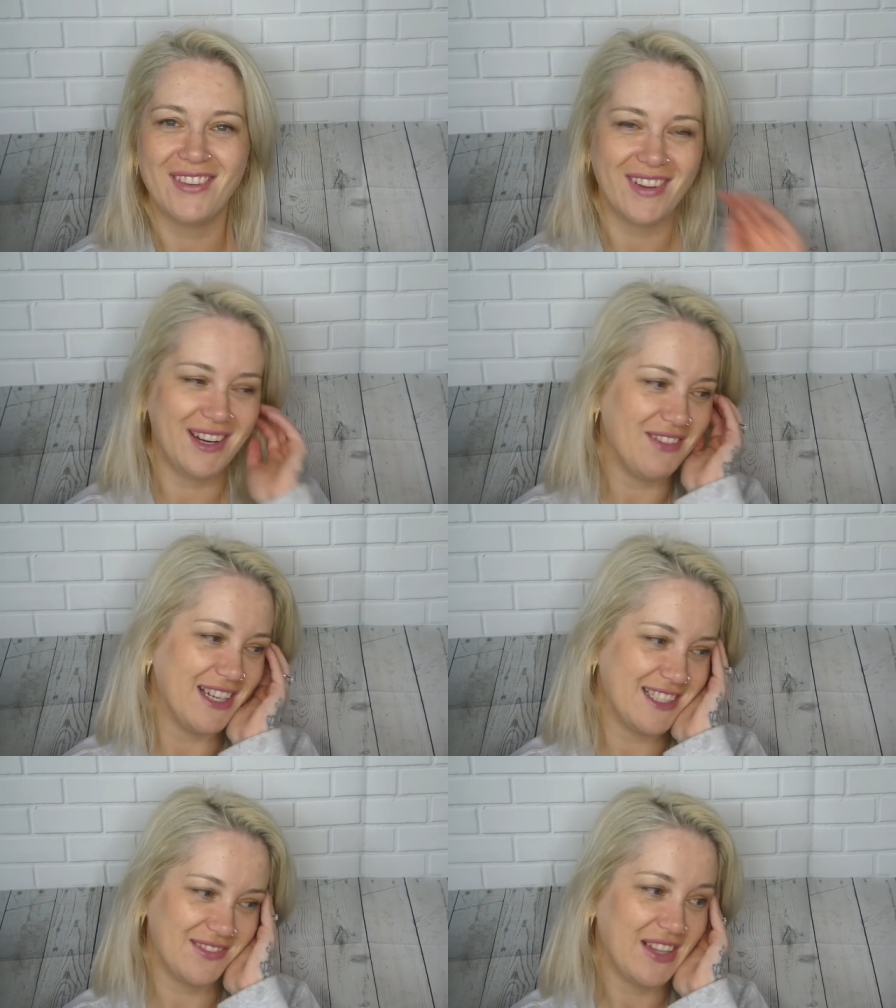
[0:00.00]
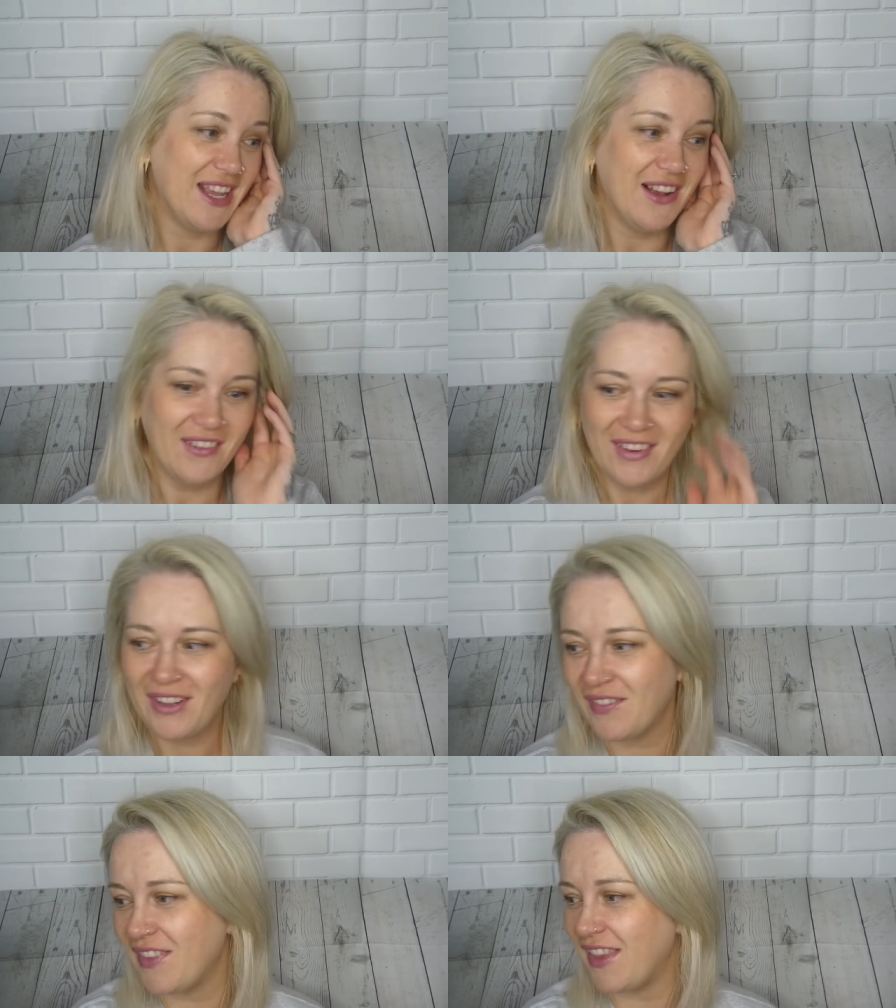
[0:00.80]
you very much.
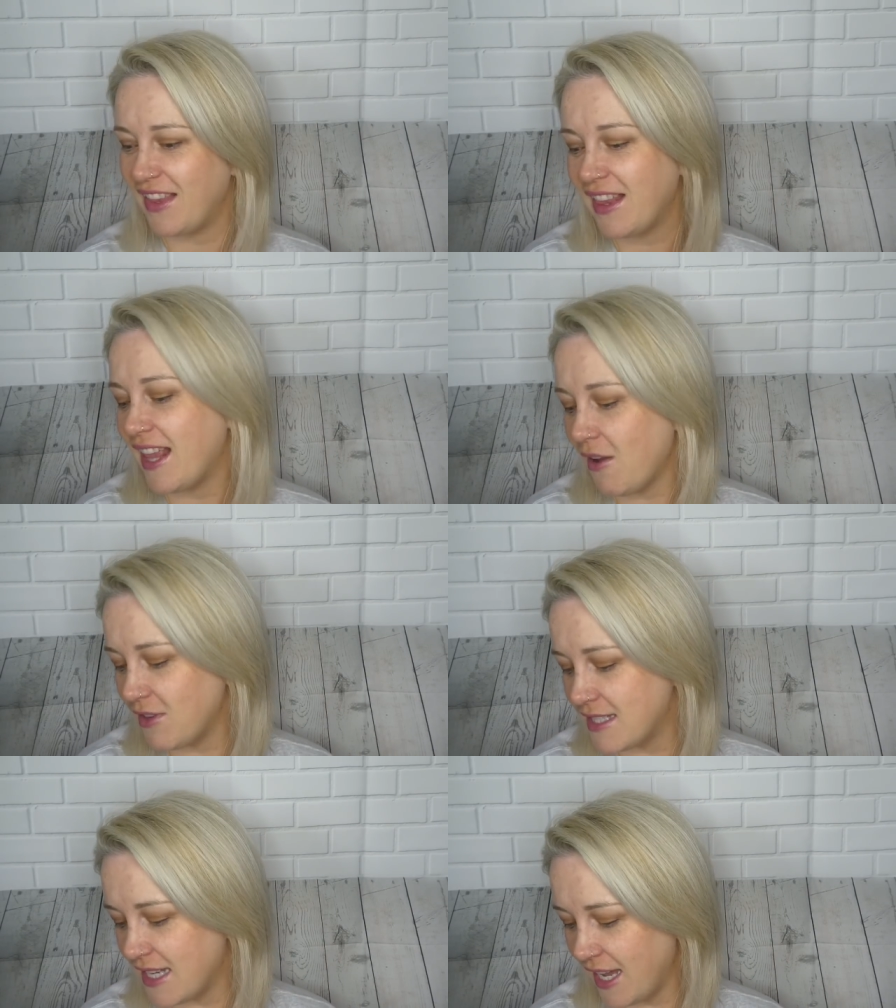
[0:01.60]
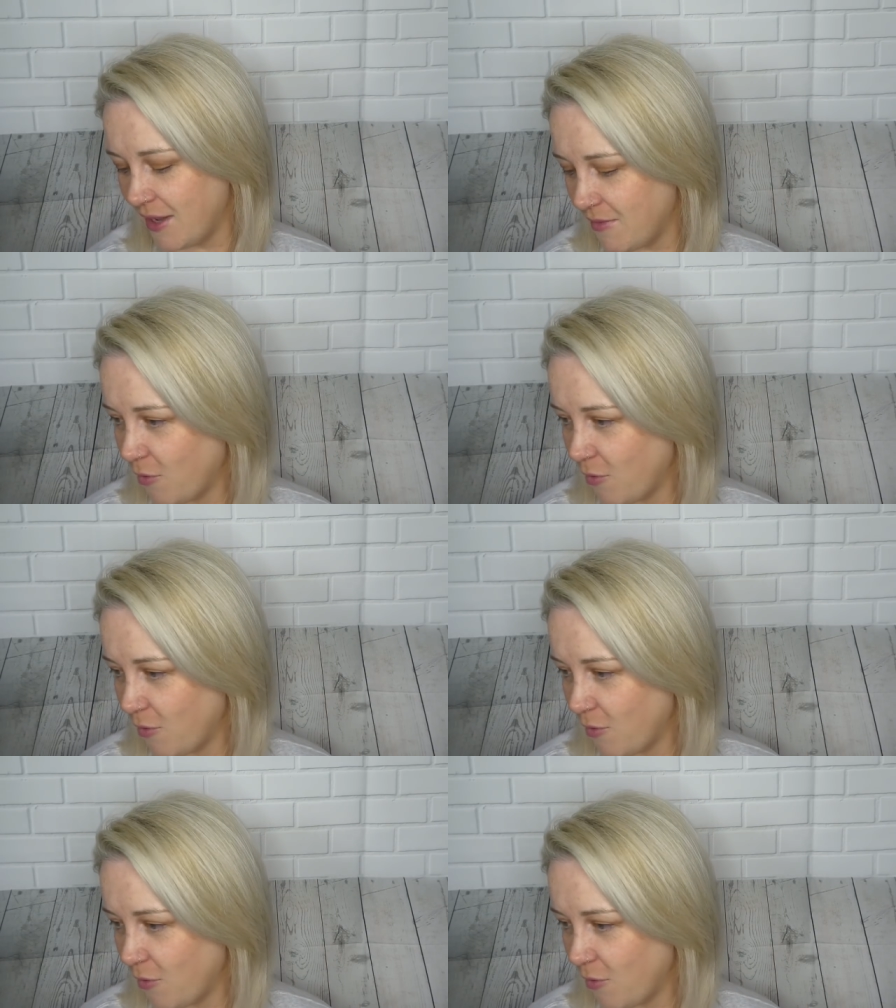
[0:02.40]
Well, that was um,